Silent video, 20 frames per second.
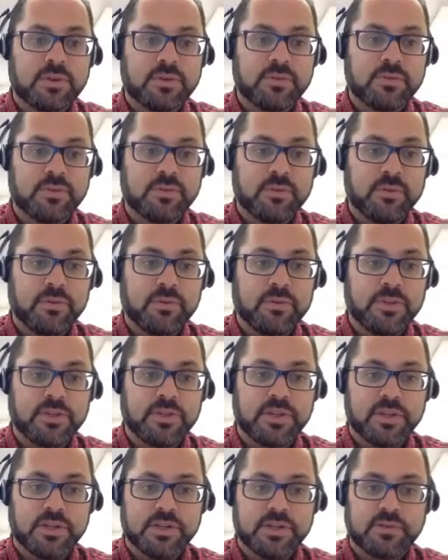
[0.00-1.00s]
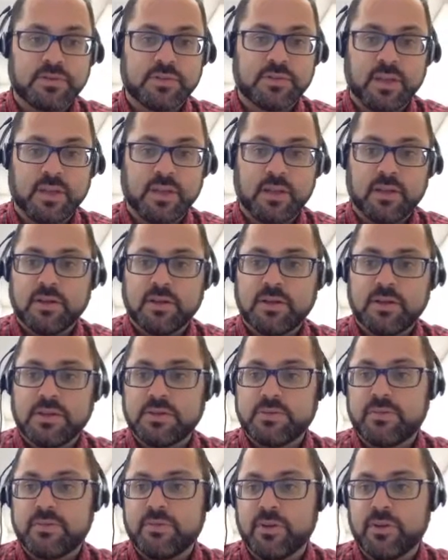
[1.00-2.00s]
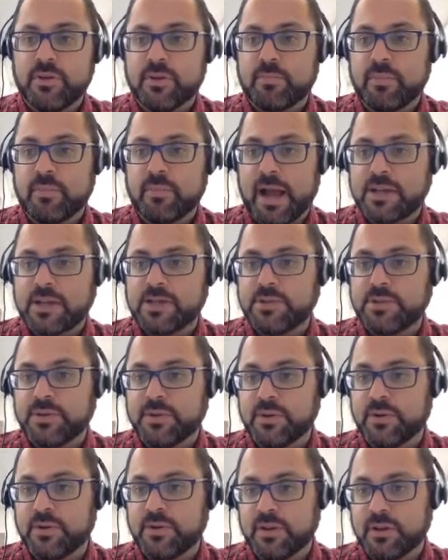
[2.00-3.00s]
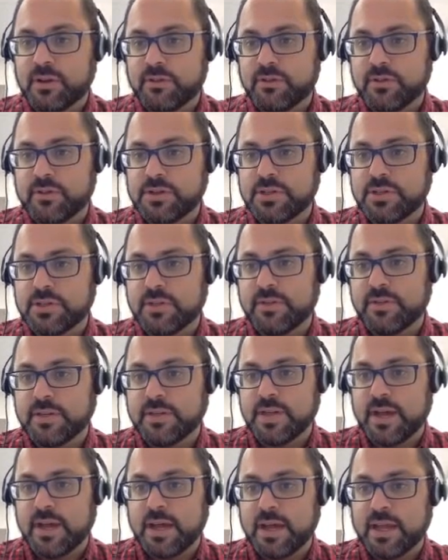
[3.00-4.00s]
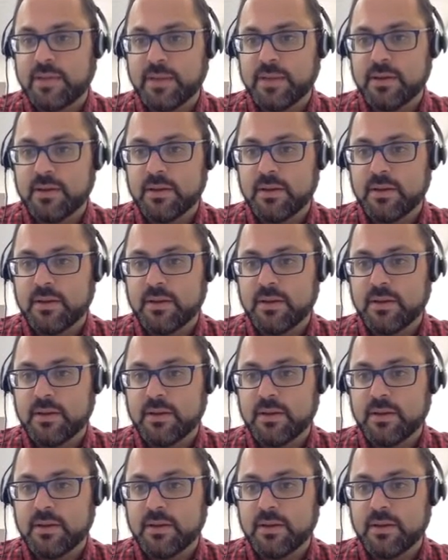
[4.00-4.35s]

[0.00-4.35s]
through revision history to revert back to an earlier version of the document,